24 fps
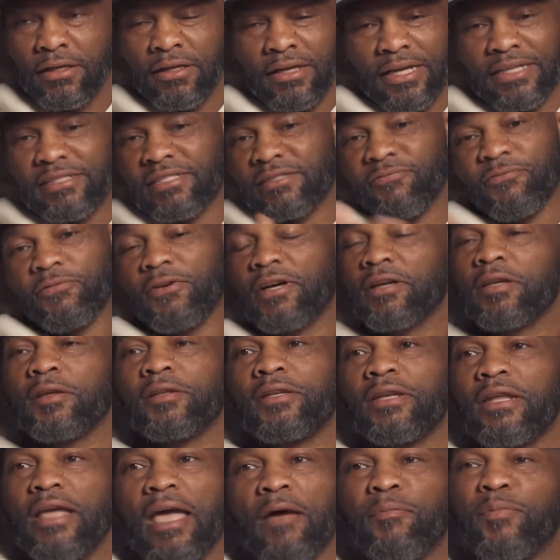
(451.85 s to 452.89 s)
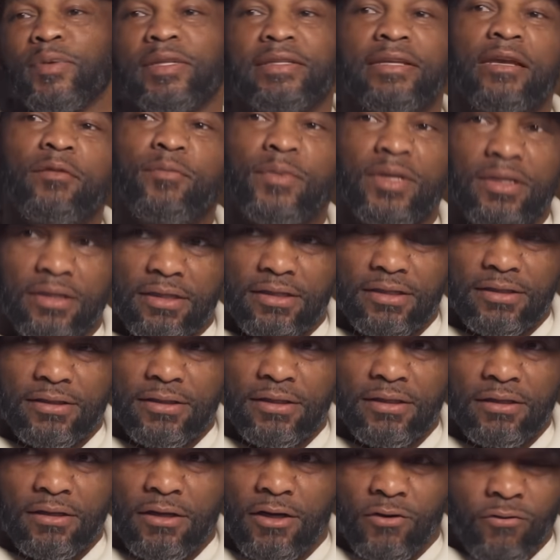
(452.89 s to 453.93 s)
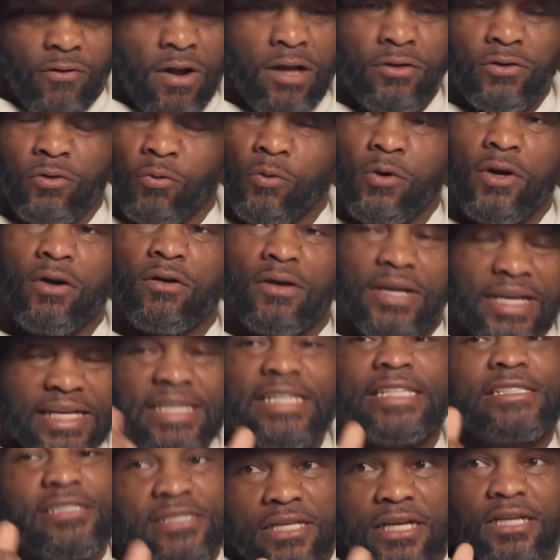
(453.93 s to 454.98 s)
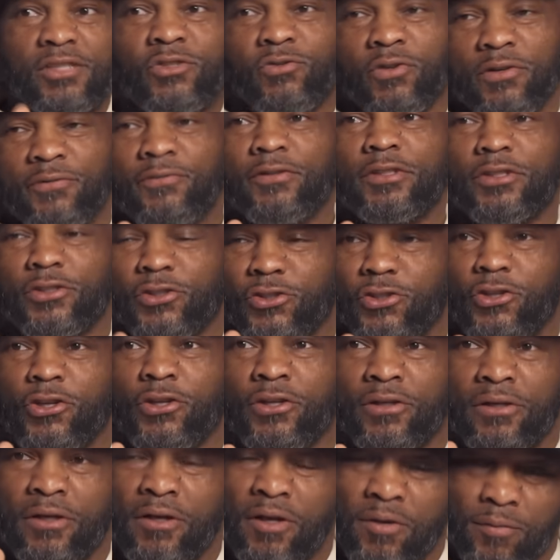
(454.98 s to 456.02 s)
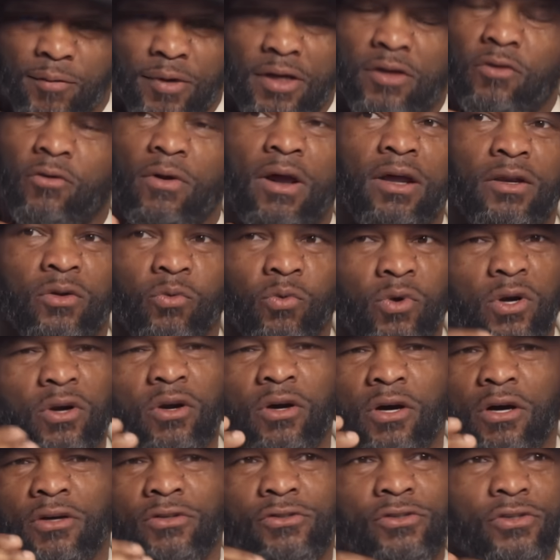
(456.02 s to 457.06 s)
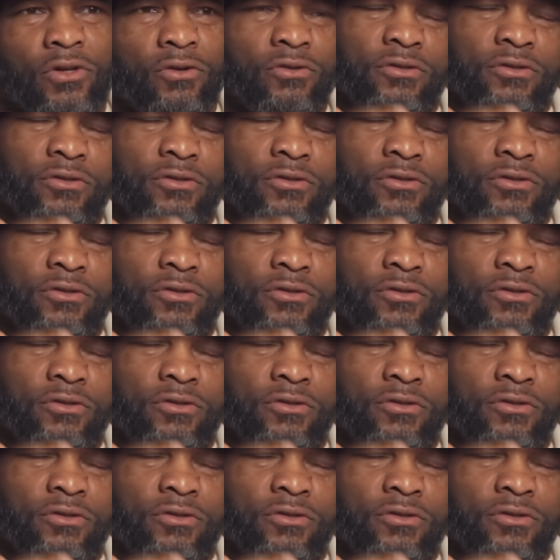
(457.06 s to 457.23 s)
It's a fucking epidemic around the world. In this country for sure, but around the world also.